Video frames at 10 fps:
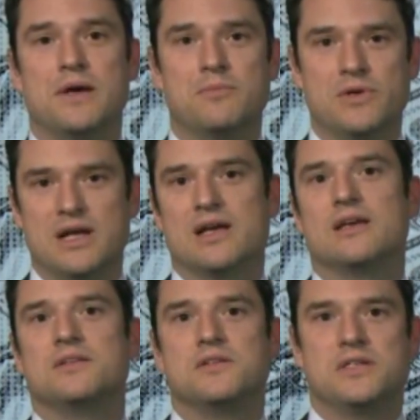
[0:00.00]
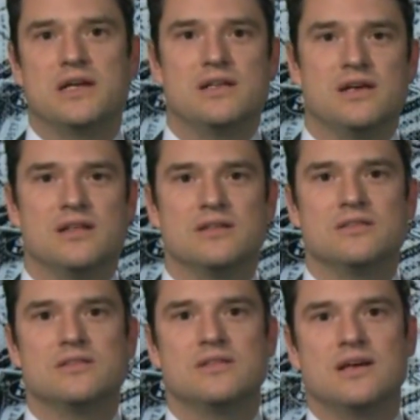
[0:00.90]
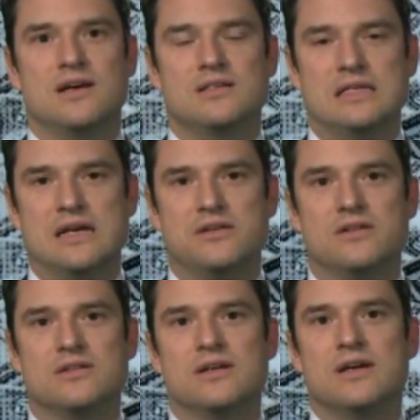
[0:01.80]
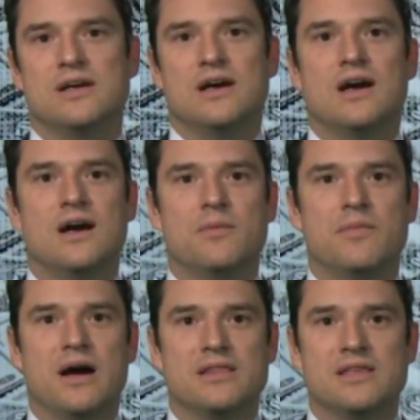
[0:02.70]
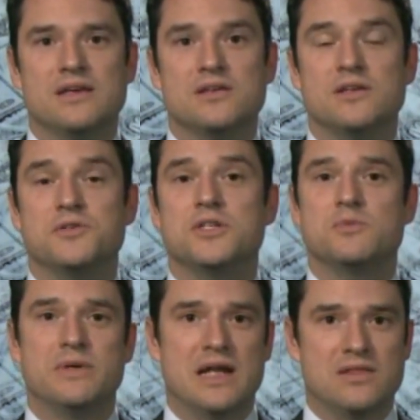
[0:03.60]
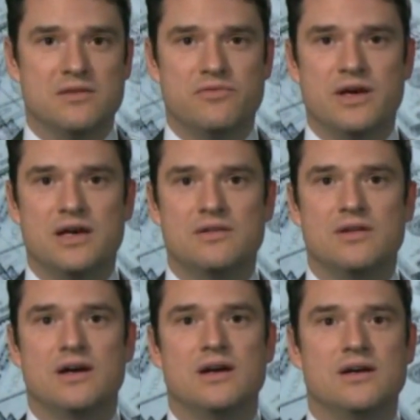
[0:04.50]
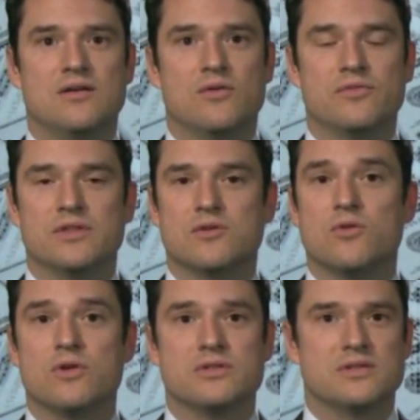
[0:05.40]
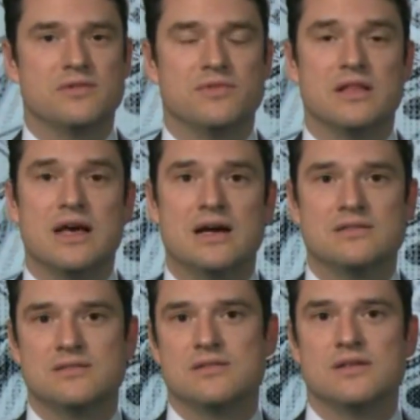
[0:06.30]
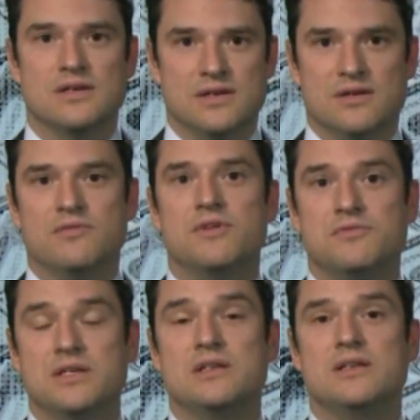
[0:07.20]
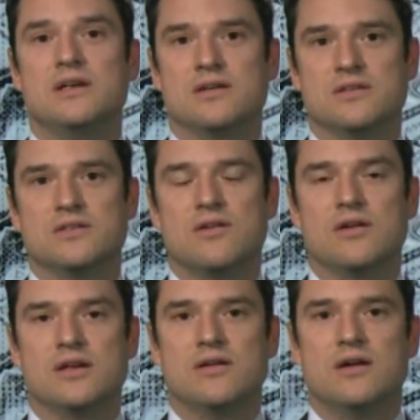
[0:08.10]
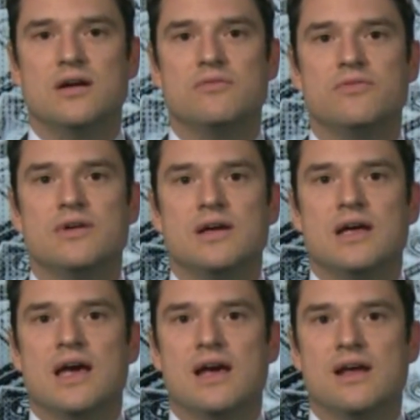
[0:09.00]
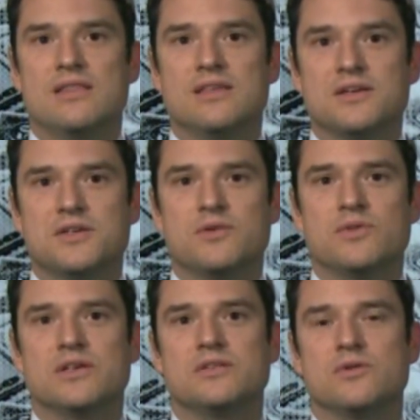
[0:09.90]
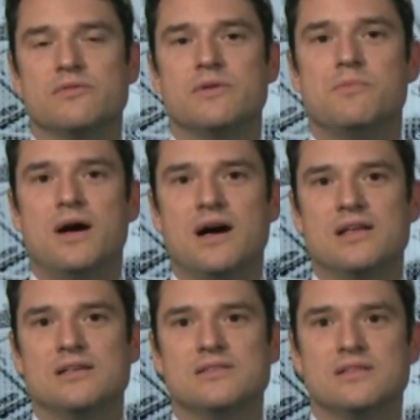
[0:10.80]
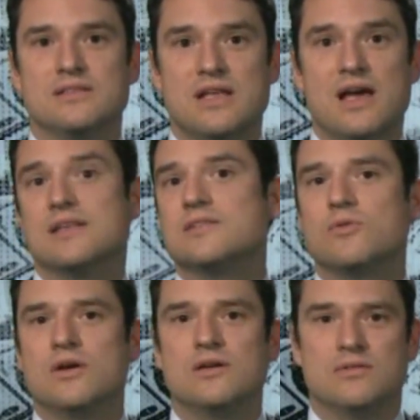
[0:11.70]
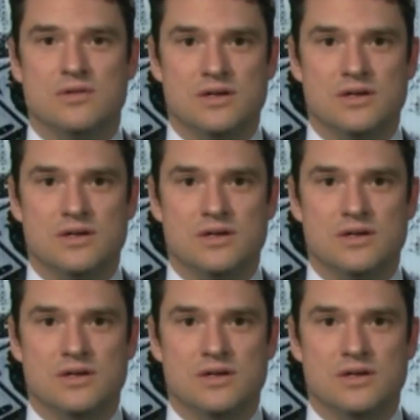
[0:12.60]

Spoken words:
Bernanke to Janet Yellen's tenure. I think she's been at the Fed over the course of the last 15 years on and off, and I think she really sort of embodies the status quo,